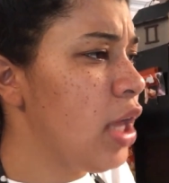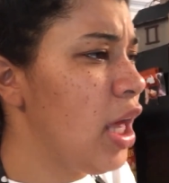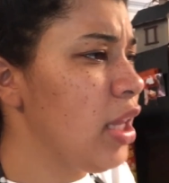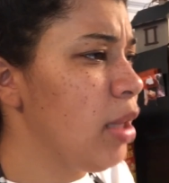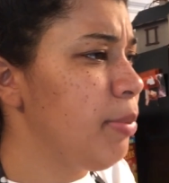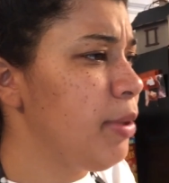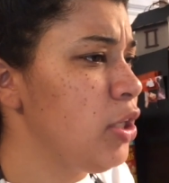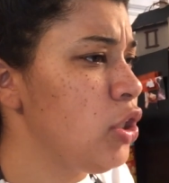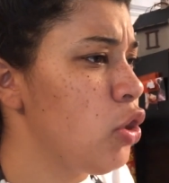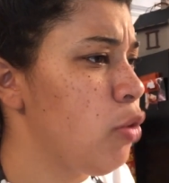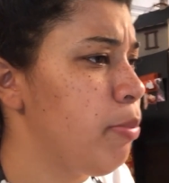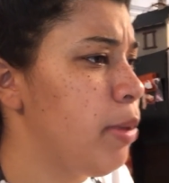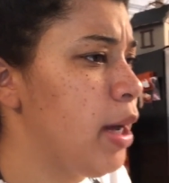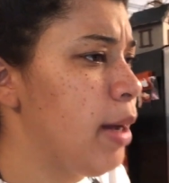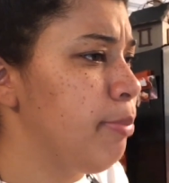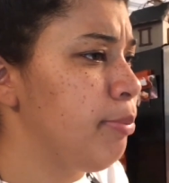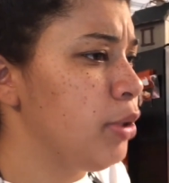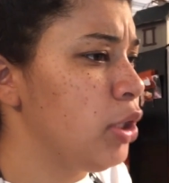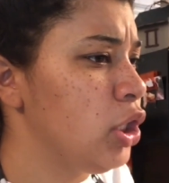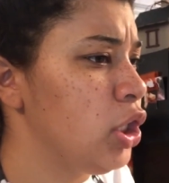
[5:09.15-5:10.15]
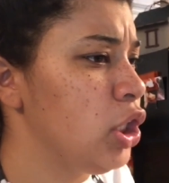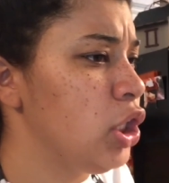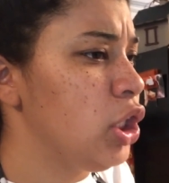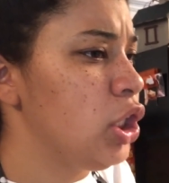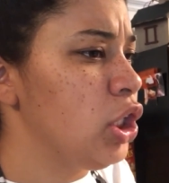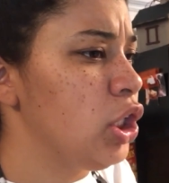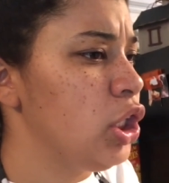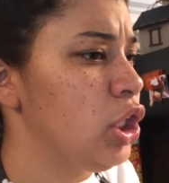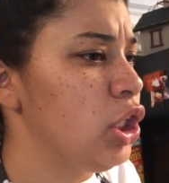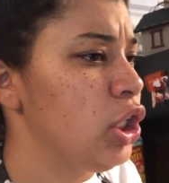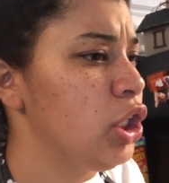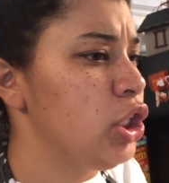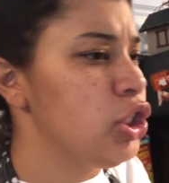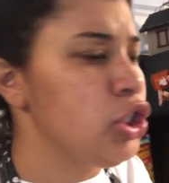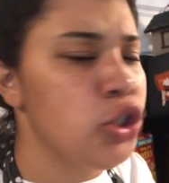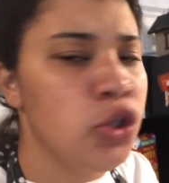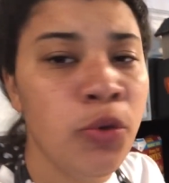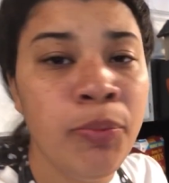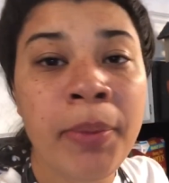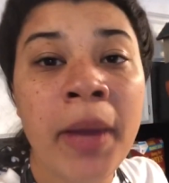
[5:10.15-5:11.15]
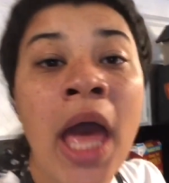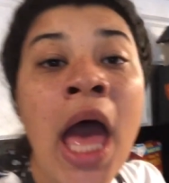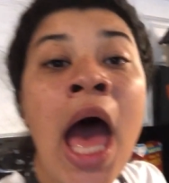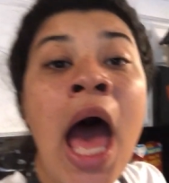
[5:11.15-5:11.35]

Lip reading: Jalapeno popper soup.